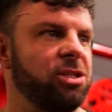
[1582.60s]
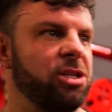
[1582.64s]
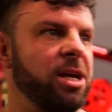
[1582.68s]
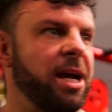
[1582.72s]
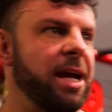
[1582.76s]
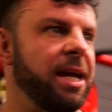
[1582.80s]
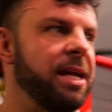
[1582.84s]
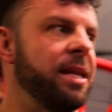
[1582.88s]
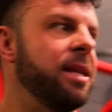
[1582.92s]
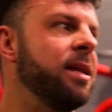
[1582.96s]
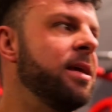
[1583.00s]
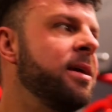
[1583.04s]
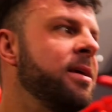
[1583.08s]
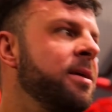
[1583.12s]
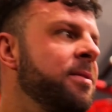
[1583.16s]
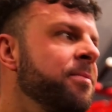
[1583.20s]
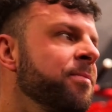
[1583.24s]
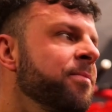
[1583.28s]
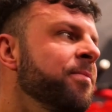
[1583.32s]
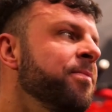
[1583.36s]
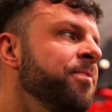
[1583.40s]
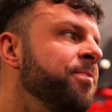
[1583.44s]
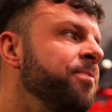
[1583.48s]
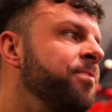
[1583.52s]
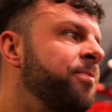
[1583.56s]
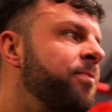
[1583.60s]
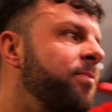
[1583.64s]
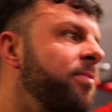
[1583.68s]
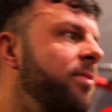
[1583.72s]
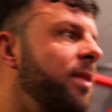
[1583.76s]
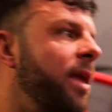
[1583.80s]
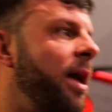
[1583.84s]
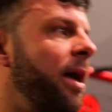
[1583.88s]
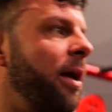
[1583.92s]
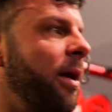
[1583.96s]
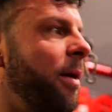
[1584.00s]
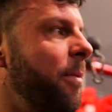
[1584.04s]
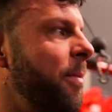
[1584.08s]
chatting,
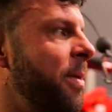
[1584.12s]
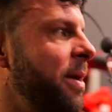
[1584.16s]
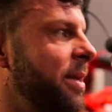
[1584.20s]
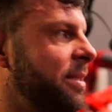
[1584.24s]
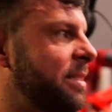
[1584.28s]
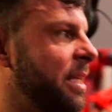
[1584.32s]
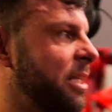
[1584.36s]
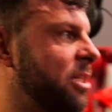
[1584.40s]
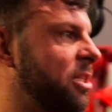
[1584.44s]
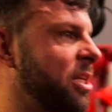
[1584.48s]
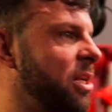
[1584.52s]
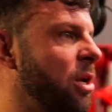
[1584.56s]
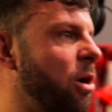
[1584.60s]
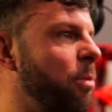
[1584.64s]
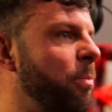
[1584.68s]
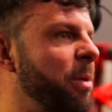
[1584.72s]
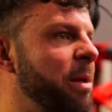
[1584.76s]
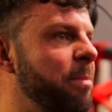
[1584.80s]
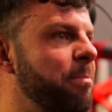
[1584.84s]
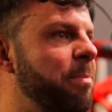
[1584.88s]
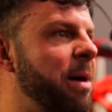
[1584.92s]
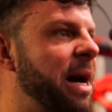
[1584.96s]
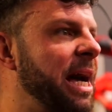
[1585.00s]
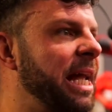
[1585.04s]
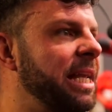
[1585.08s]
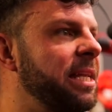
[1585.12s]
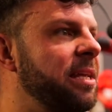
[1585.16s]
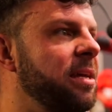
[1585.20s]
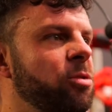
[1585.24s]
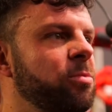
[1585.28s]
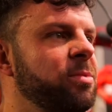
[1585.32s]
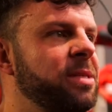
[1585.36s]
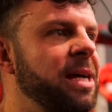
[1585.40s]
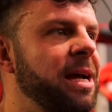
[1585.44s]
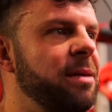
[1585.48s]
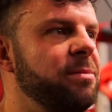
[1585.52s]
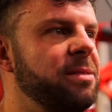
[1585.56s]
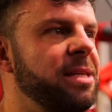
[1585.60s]
it's actually not been bad.
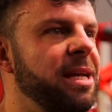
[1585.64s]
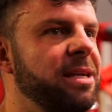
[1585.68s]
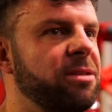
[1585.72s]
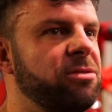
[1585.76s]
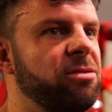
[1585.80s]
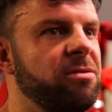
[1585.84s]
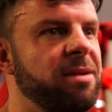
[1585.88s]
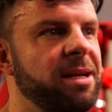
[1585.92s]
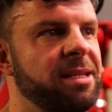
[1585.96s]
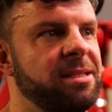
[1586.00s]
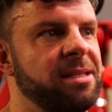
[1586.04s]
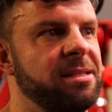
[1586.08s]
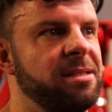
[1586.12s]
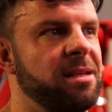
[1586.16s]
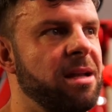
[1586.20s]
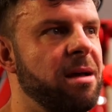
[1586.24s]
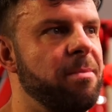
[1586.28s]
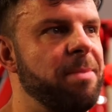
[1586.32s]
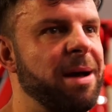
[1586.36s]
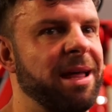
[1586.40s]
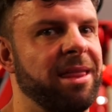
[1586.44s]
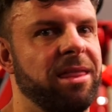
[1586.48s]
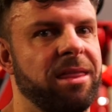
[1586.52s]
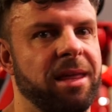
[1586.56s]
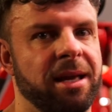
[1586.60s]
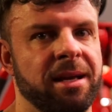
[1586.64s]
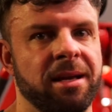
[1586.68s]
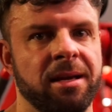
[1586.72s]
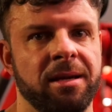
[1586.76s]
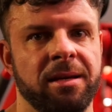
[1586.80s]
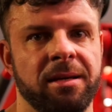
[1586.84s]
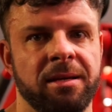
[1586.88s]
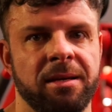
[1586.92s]
Sometimes the extra rest isn't a bad thing.